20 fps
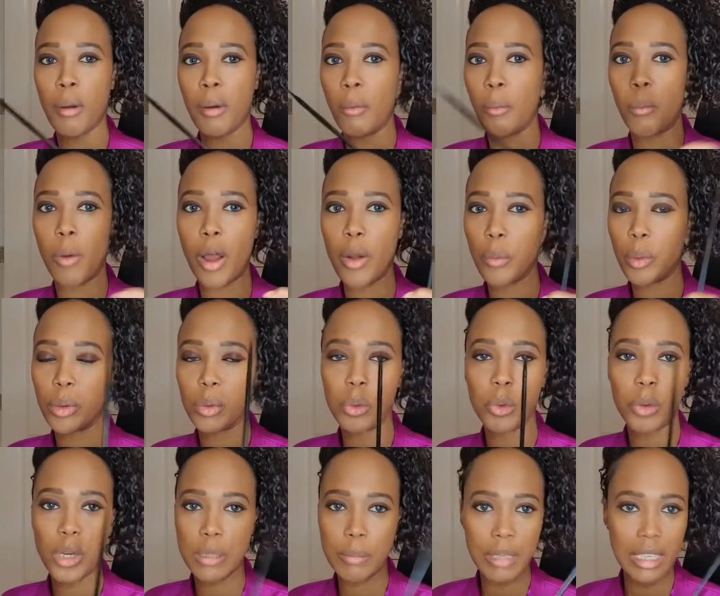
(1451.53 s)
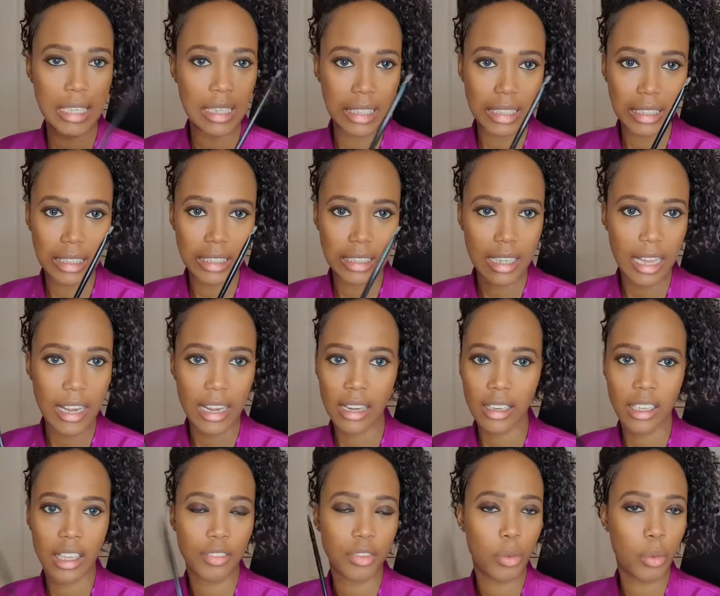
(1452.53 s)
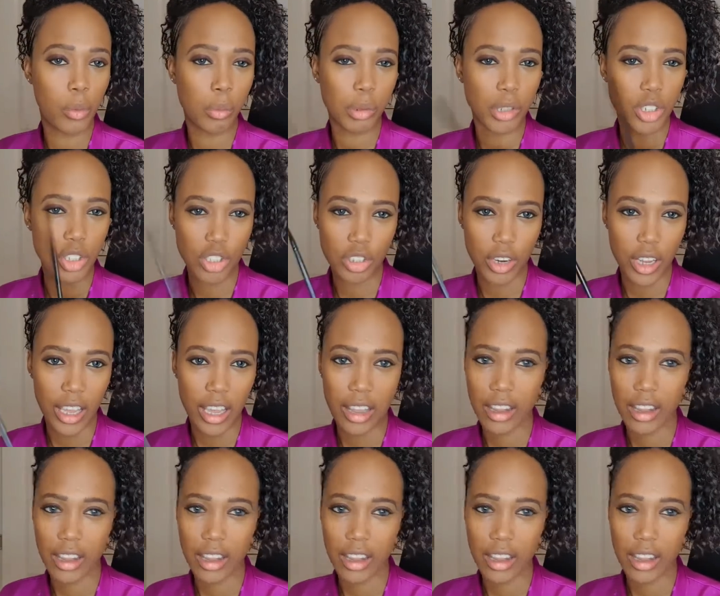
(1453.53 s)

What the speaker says: one will always be lean and then the other one will be straight.